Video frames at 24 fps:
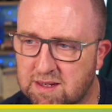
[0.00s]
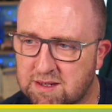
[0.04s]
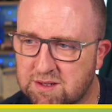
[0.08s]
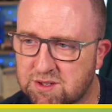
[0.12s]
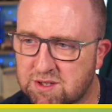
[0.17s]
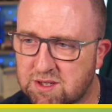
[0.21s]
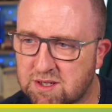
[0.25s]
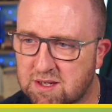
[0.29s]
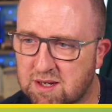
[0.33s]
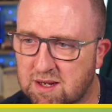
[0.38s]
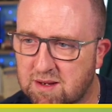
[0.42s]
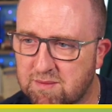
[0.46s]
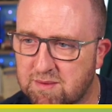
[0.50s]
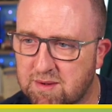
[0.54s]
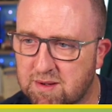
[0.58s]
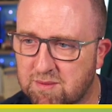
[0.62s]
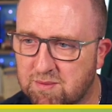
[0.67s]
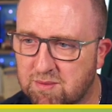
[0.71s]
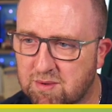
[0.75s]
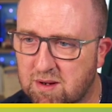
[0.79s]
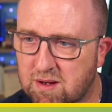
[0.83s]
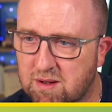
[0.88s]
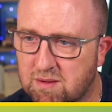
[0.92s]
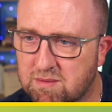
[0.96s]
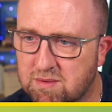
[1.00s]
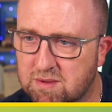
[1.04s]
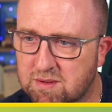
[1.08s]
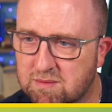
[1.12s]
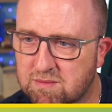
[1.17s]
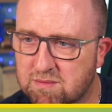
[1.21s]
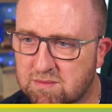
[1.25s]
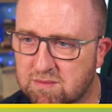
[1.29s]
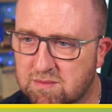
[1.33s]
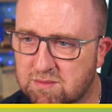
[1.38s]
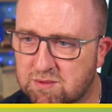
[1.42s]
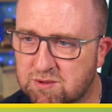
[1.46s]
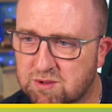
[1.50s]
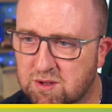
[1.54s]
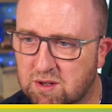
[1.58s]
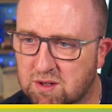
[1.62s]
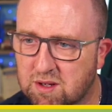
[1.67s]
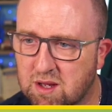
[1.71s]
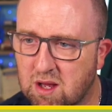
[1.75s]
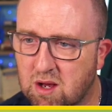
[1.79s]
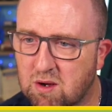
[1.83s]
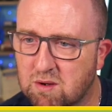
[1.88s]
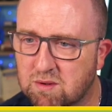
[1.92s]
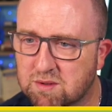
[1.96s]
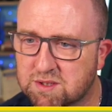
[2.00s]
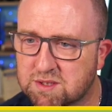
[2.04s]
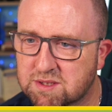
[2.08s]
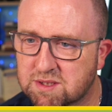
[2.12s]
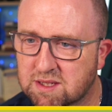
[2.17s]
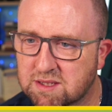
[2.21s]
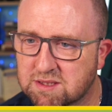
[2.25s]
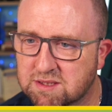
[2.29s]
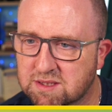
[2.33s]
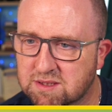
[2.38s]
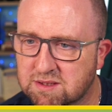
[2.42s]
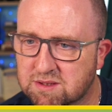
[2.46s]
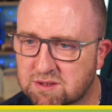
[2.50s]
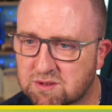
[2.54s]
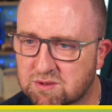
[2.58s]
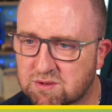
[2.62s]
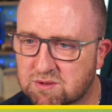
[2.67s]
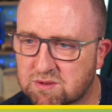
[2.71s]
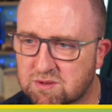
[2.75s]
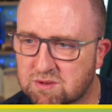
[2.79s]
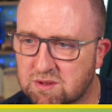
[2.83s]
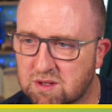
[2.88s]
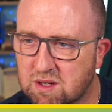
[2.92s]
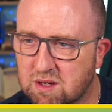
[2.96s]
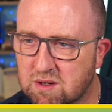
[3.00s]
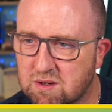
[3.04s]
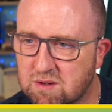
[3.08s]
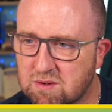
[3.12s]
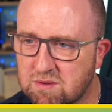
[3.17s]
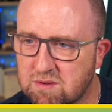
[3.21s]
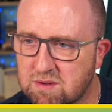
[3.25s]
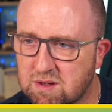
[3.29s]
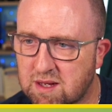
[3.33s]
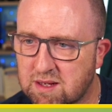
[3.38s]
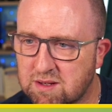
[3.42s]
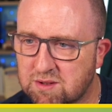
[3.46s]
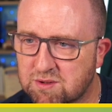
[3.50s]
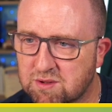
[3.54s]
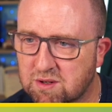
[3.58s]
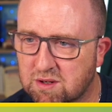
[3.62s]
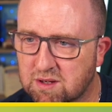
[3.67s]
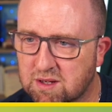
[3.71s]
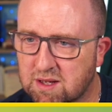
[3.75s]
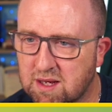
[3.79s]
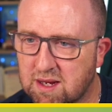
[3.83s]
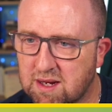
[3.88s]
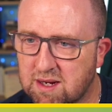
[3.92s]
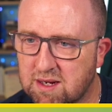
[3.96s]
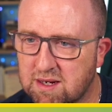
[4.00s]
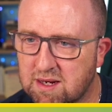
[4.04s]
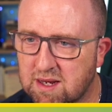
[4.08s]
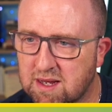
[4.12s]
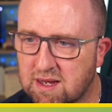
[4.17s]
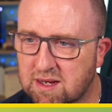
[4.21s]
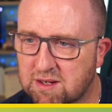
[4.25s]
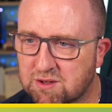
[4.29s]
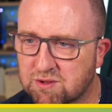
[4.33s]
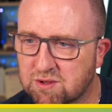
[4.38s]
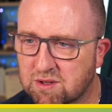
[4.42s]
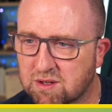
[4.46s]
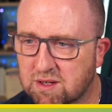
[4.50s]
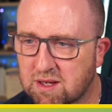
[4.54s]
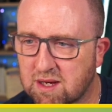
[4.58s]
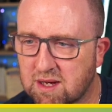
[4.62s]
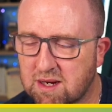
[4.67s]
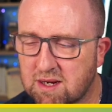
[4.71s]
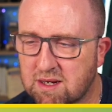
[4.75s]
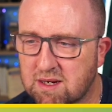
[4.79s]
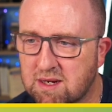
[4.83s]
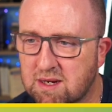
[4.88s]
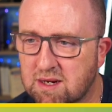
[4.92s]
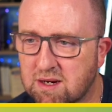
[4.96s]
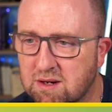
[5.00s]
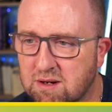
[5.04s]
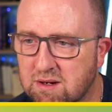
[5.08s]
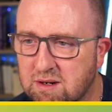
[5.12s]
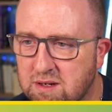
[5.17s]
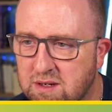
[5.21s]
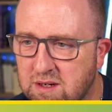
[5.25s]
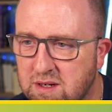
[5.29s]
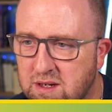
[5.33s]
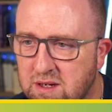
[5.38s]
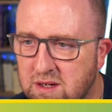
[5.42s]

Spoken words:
that should not be a problem. Oh, it's because of, no, not truncate. Yeah, truncate here.